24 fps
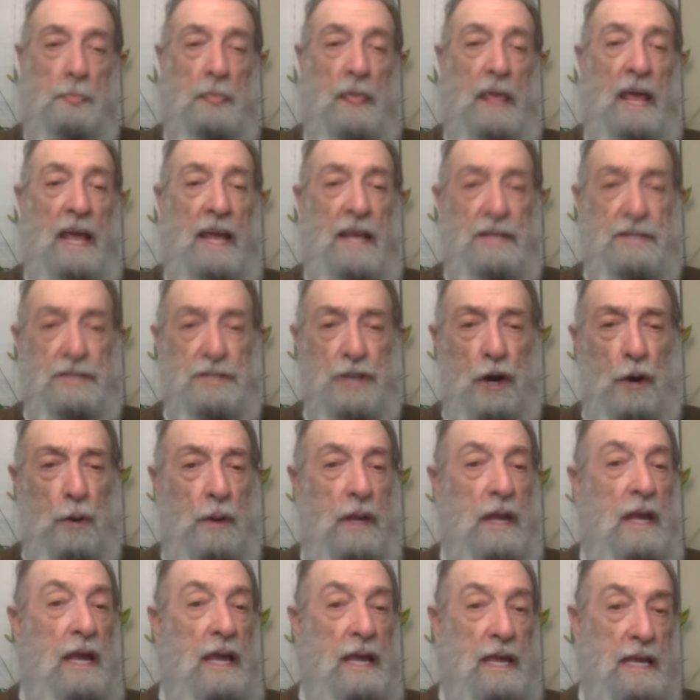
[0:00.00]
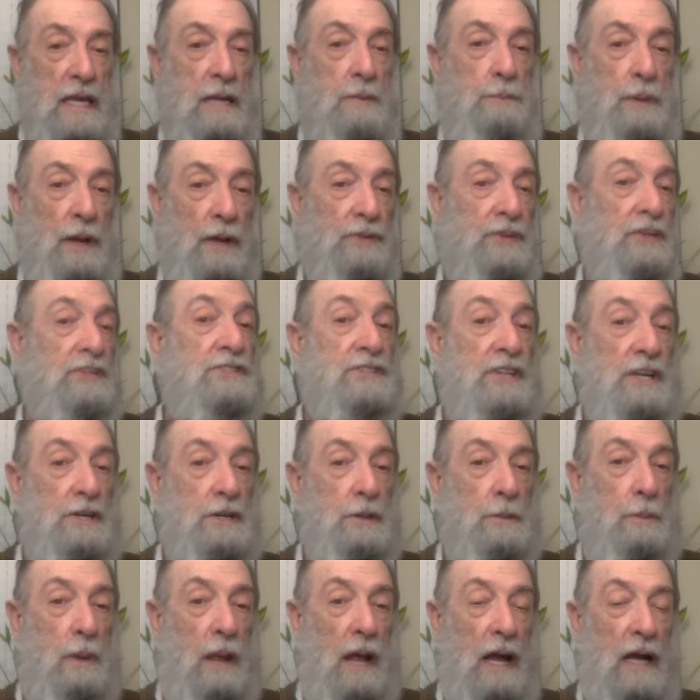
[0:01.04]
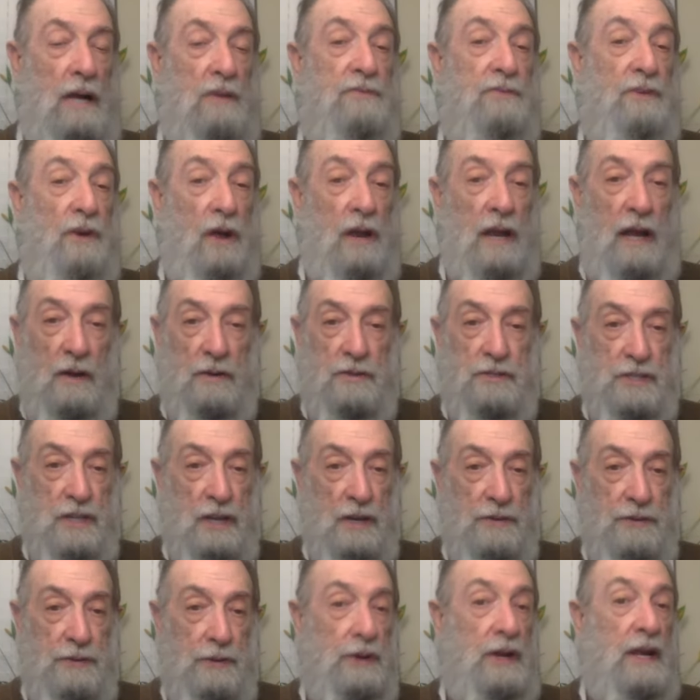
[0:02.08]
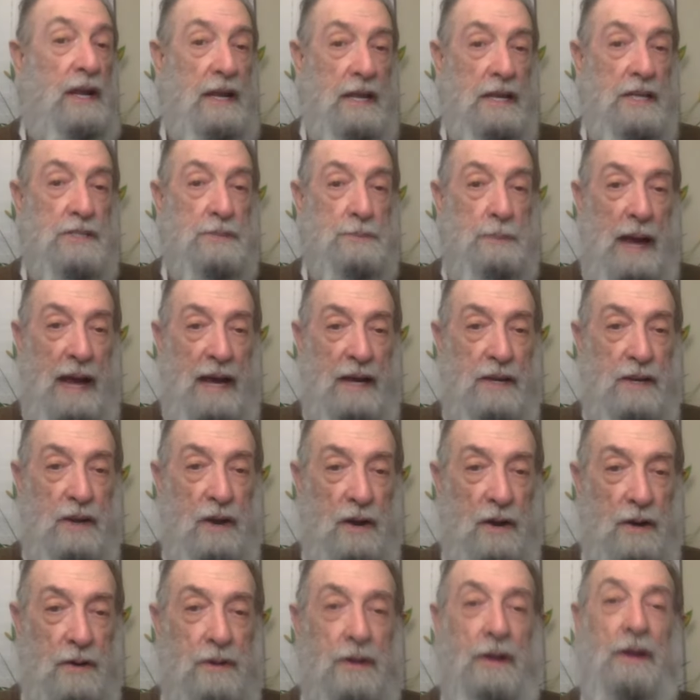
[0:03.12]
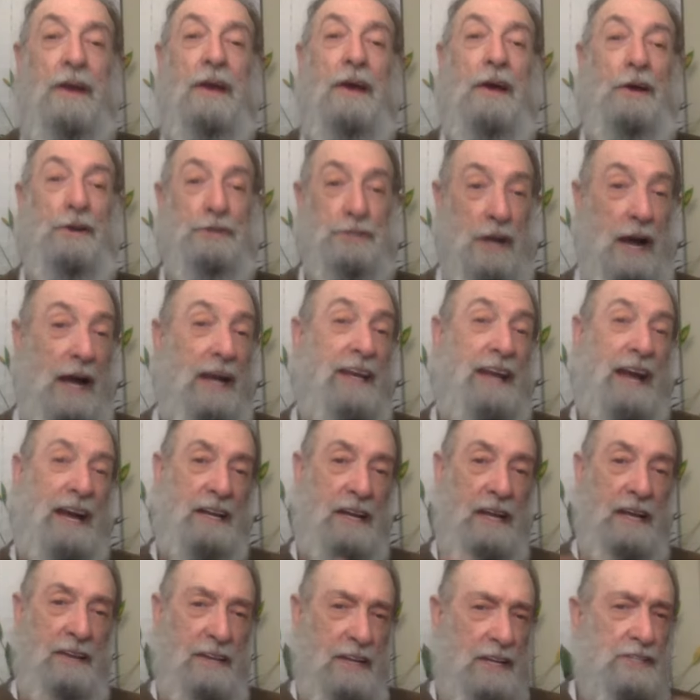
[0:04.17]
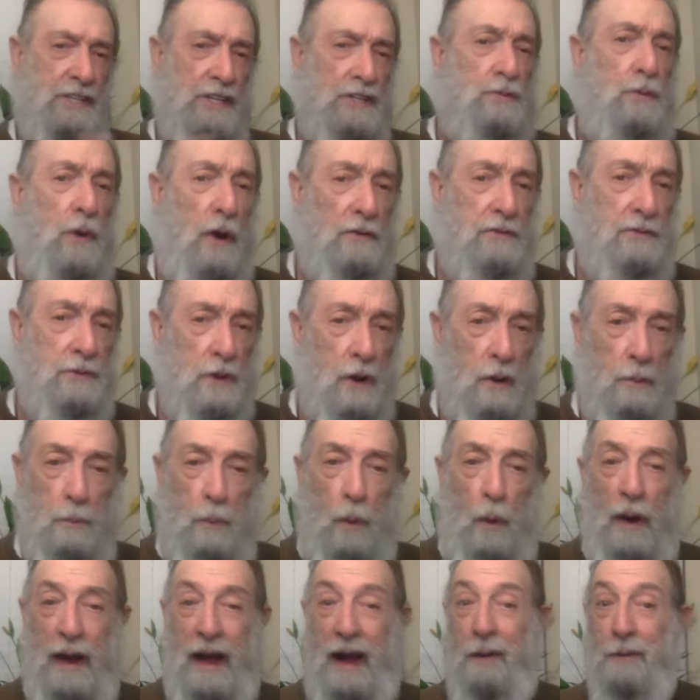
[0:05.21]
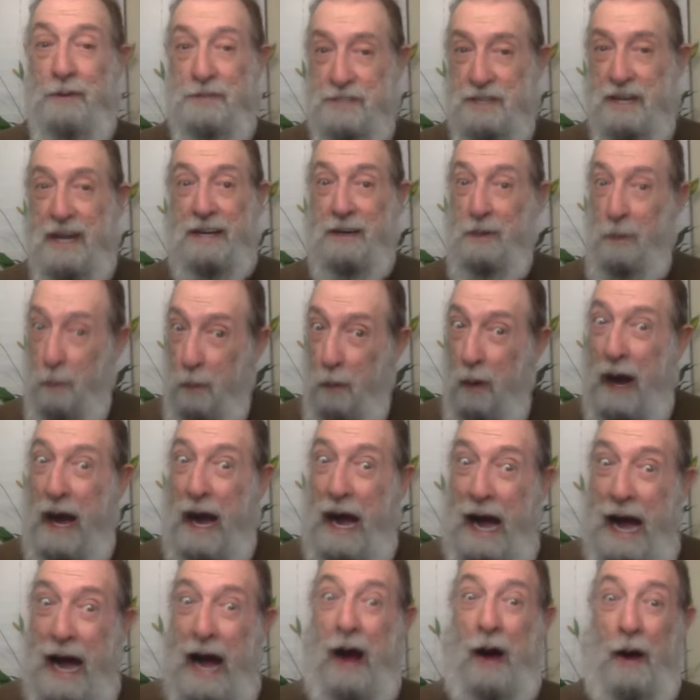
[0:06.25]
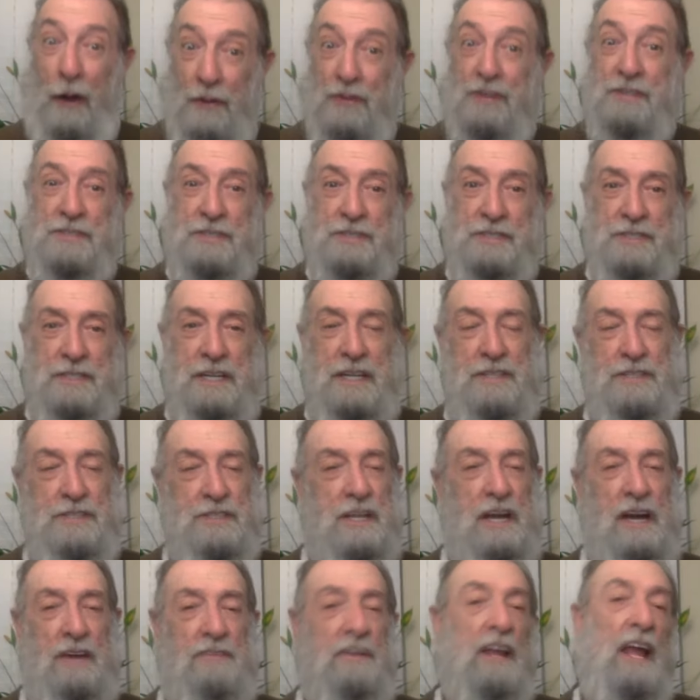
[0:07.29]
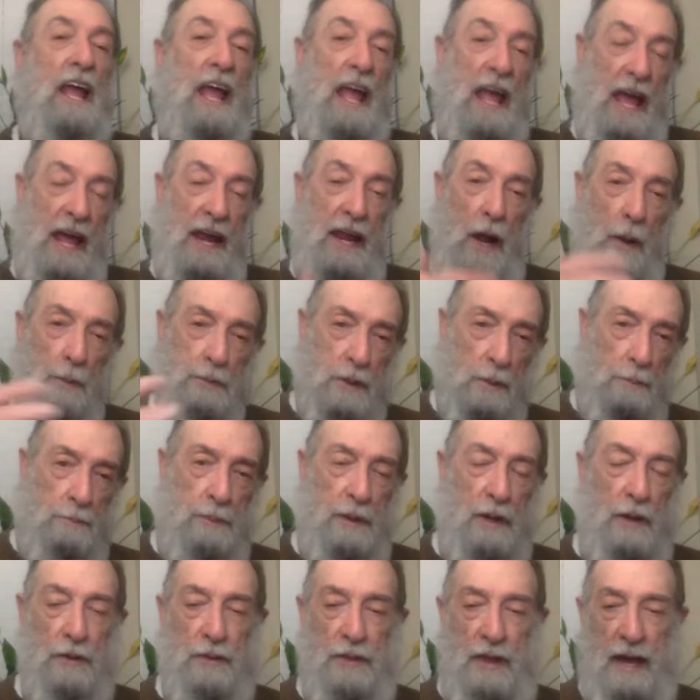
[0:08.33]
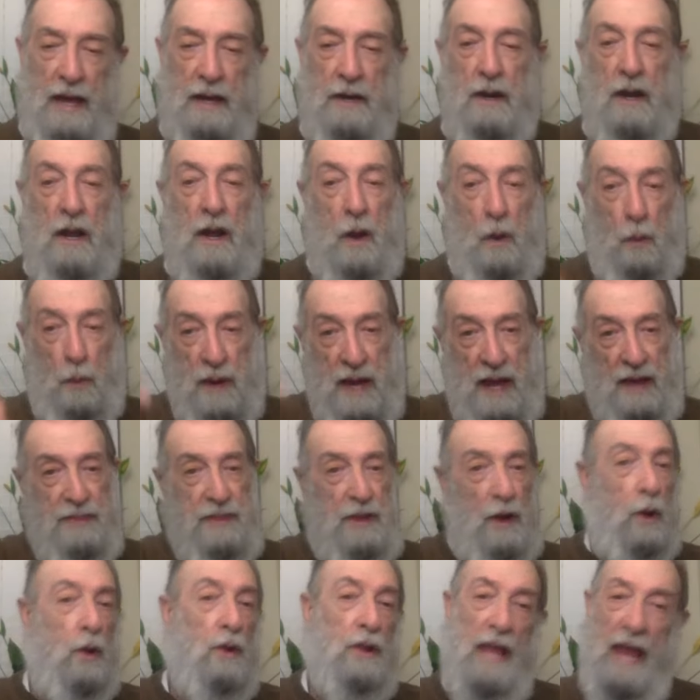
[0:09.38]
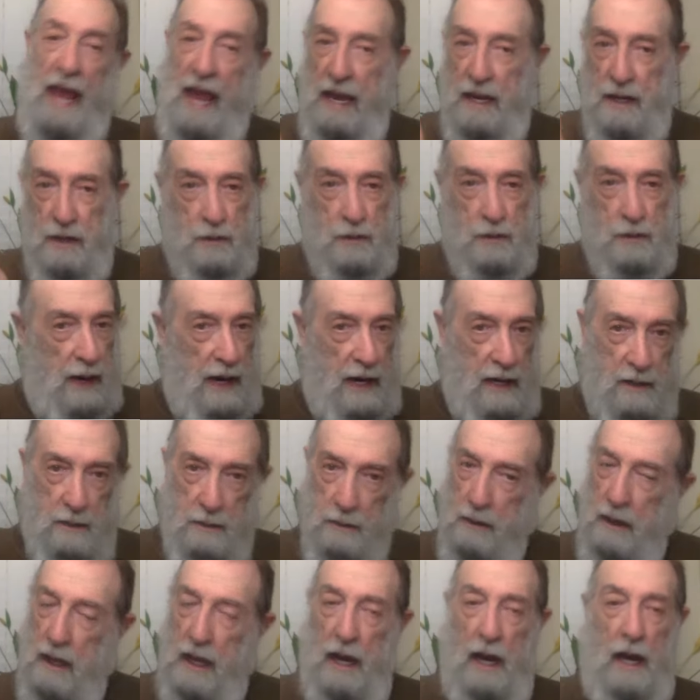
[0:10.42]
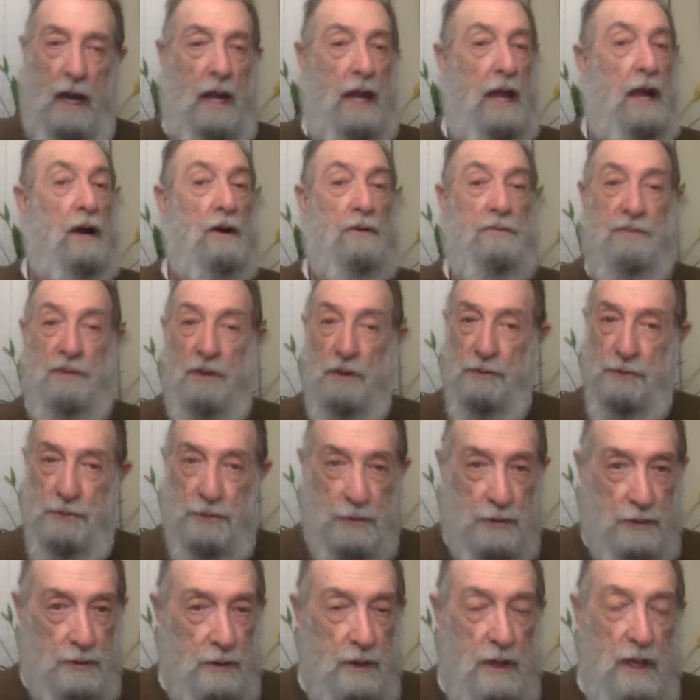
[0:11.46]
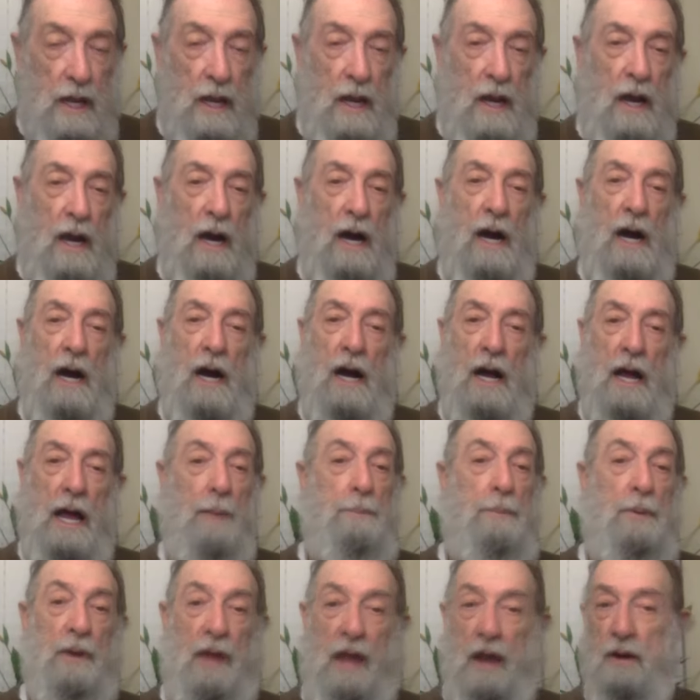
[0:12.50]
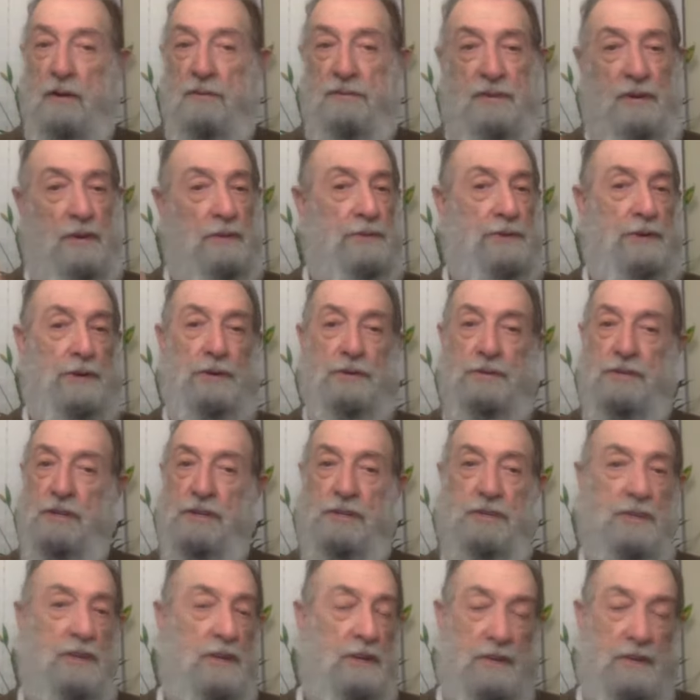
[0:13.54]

And so he built a cinder block fallout shelter in his backyard. So I kind of, as a twelve-year-old boy, I was kind of, wow, this is neat stuff, and helped him build that. We had the old hand crank uh, air filter, uh, HEPA air filter to, to,